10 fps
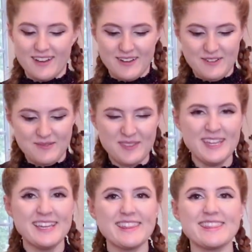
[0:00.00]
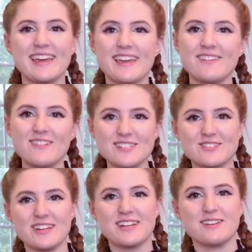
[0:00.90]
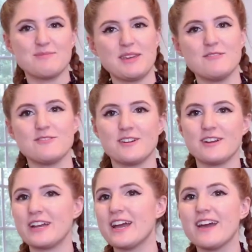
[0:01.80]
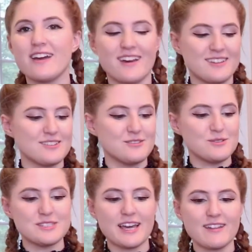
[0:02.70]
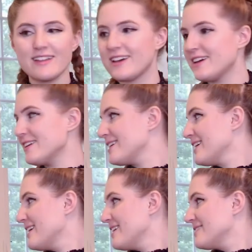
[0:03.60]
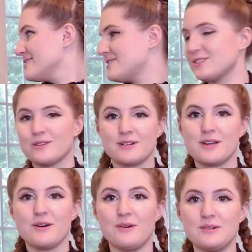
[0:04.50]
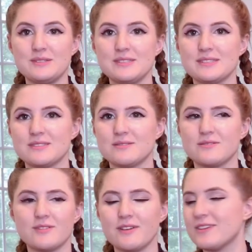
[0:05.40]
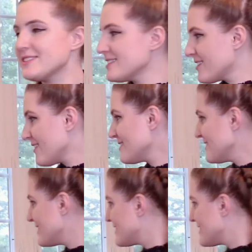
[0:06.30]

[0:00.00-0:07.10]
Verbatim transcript: Um, thank you for joining me for Nutella donut holes. Wait, what is it called?